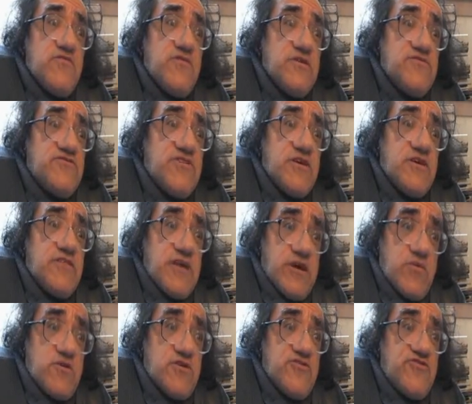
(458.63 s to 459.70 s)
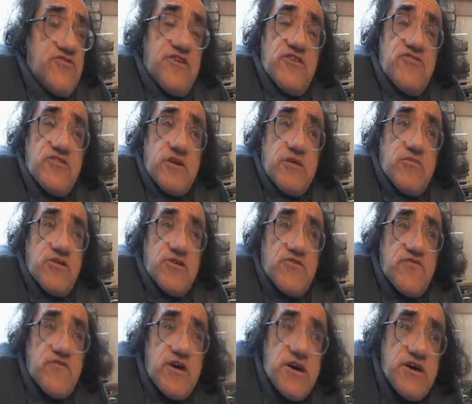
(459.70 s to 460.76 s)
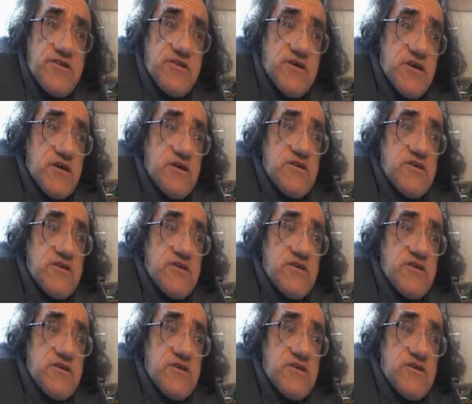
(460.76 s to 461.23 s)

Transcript: that they were genetically modified